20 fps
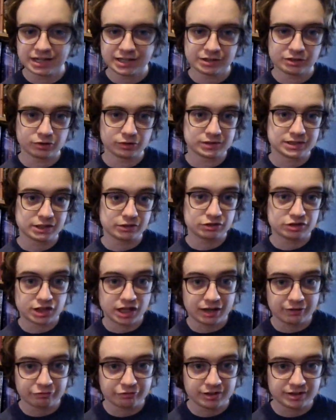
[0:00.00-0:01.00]
Turns out
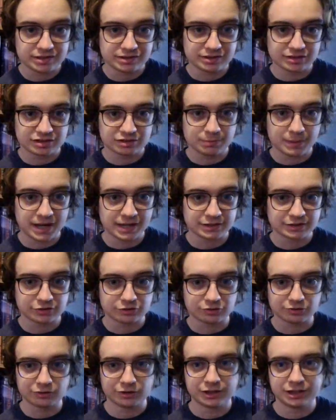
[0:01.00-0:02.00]
Joffrey's this
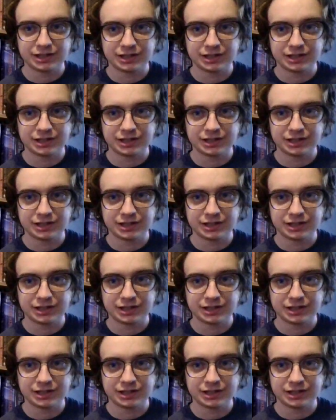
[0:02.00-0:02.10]
monster.